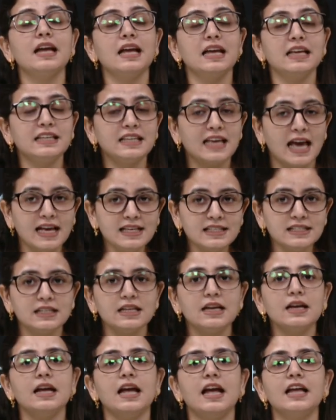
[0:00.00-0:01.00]
Yes,
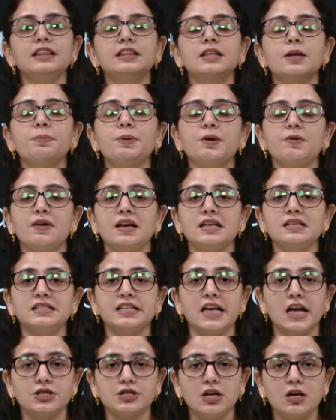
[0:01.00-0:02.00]
in the previous
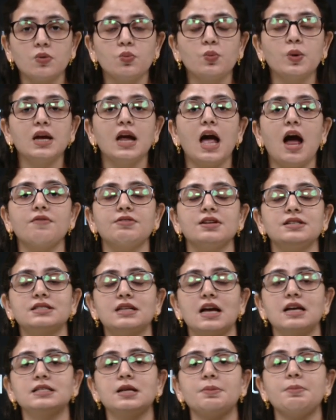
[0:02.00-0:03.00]
session, we have
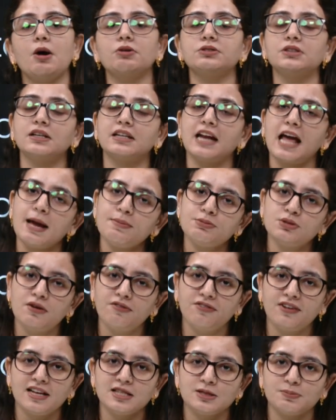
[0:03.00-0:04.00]
discussed about the types of
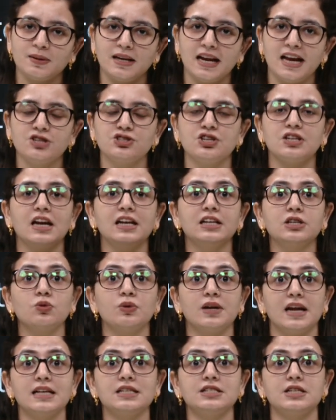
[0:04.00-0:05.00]
respiration. In
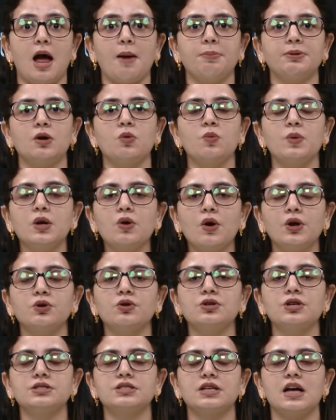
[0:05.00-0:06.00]
today's chapter, we're going to
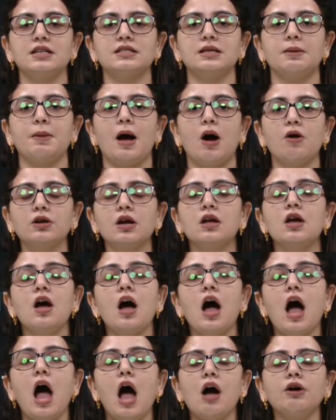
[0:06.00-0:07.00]
discuss about
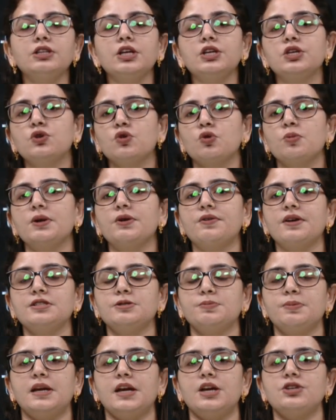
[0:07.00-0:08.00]
how the human
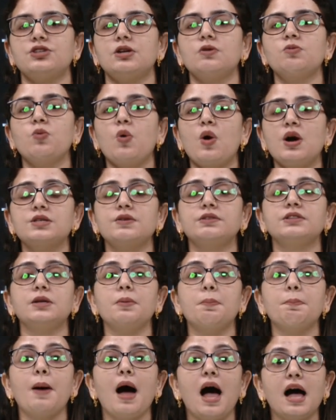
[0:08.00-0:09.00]
respiration works and the
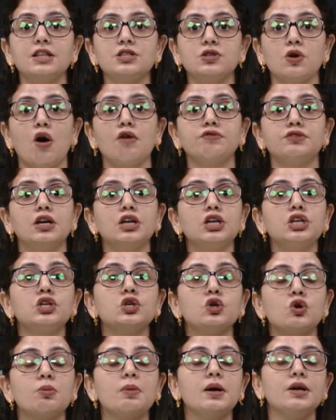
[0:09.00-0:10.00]
parts of the
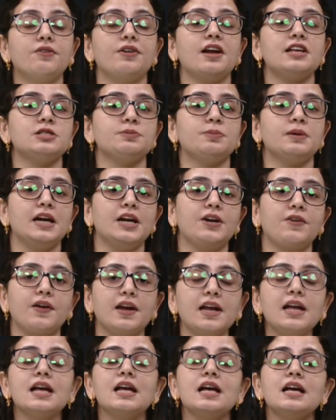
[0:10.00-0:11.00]
human
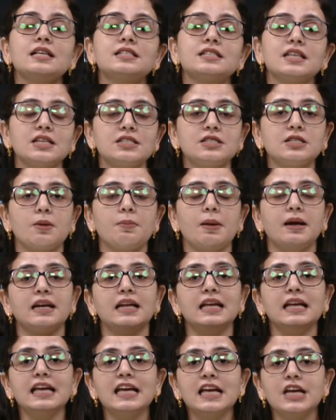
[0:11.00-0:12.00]
respiratory system, and
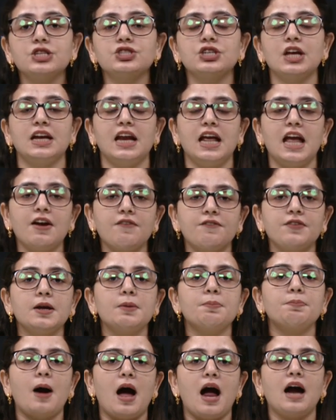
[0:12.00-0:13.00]
each and every
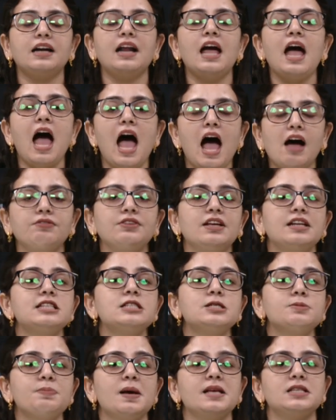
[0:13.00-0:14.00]
part have their
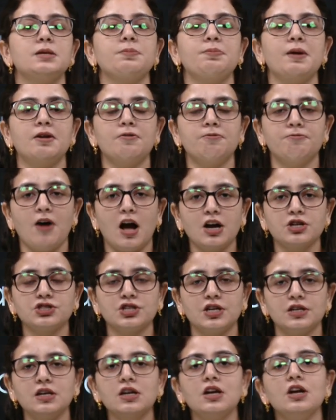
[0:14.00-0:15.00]
specific
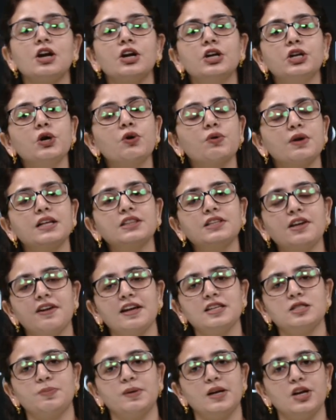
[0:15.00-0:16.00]
function during the
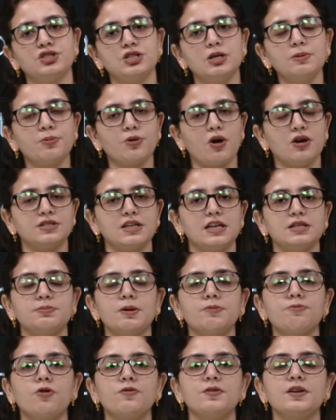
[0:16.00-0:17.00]
respiration process.
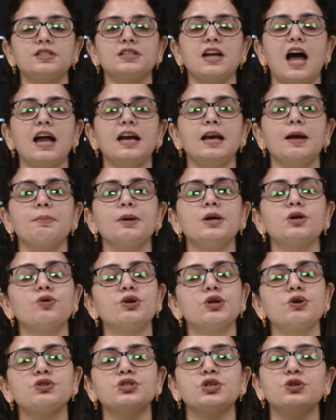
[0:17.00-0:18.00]
Before we start, let me
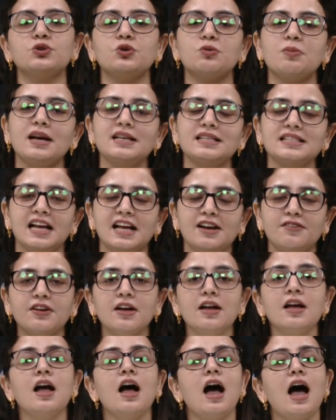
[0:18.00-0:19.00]
introduce you to myself.
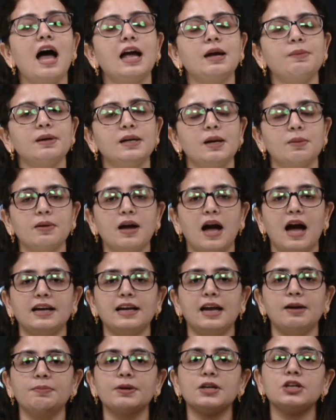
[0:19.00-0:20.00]
I am Anam.
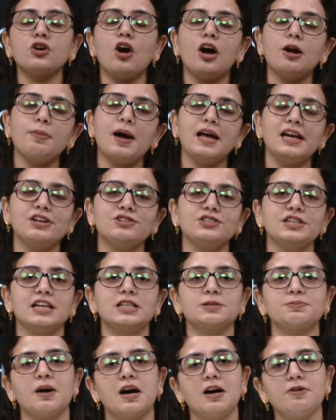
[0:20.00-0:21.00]
I'll be your biology
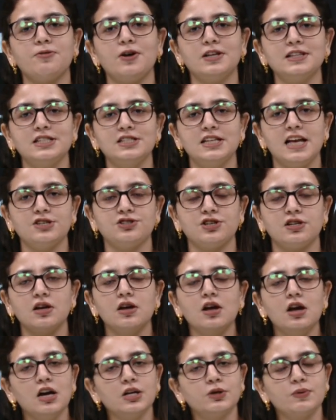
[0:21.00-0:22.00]
expert for the session
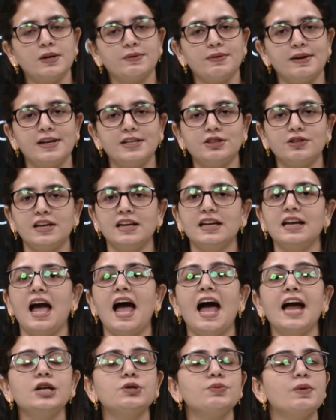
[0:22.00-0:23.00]
2023
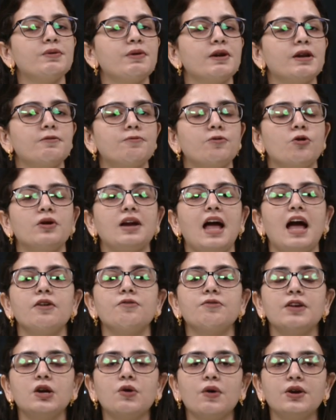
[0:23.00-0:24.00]
and 2024, and
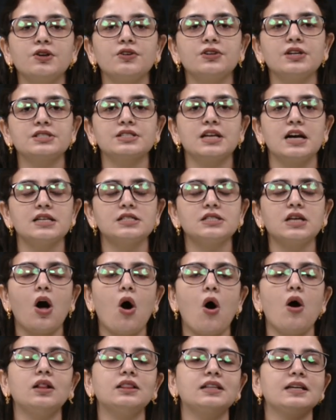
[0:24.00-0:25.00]
we're going to discuss
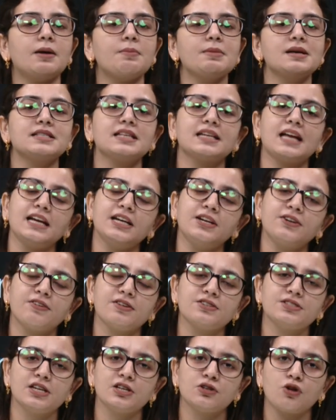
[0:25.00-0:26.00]
all the amazing and
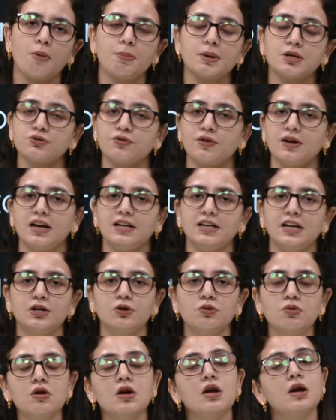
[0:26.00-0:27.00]
interesting topics related
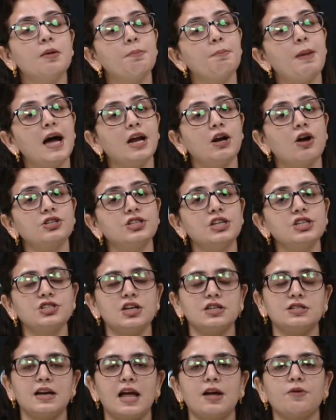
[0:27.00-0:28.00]
to biology,
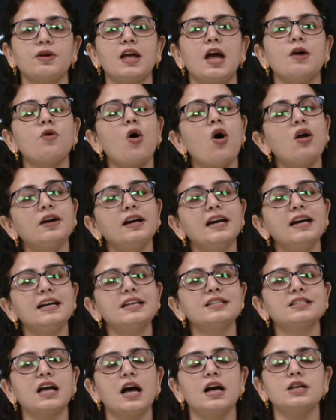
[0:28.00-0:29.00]
just like we have already
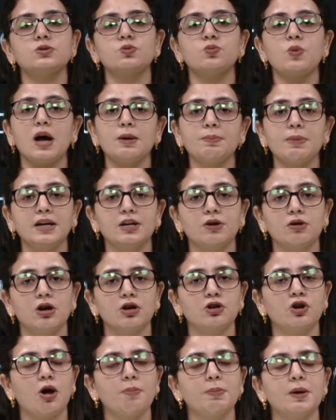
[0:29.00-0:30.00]
discussed one particular
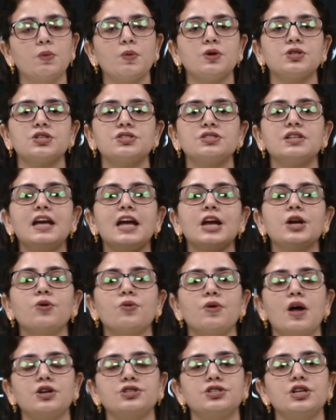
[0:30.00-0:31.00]
topic, which is the
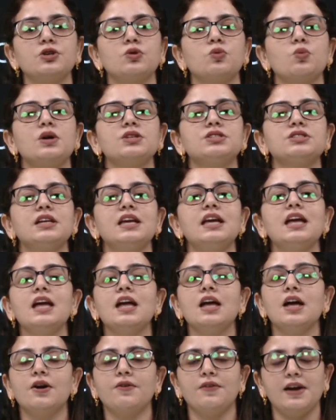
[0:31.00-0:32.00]
introduction towards the
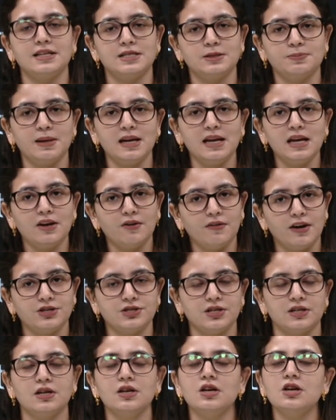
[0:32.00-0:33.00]
respiration.